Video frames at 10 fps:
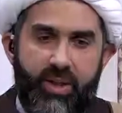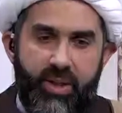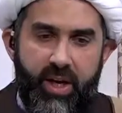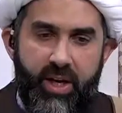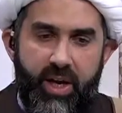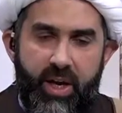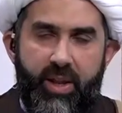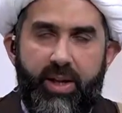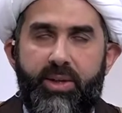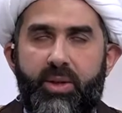then
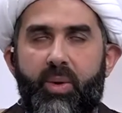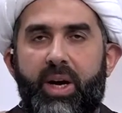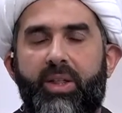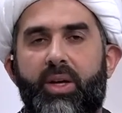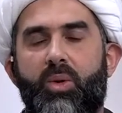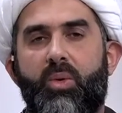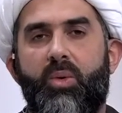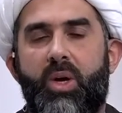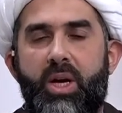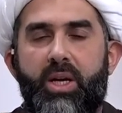that's the way that you
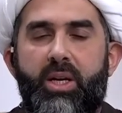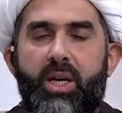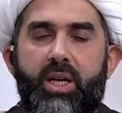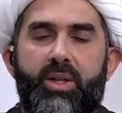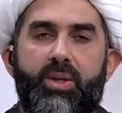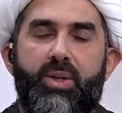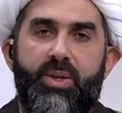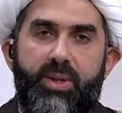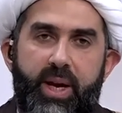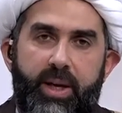need to
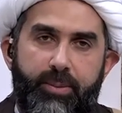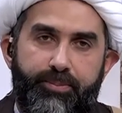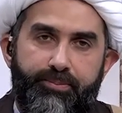stay.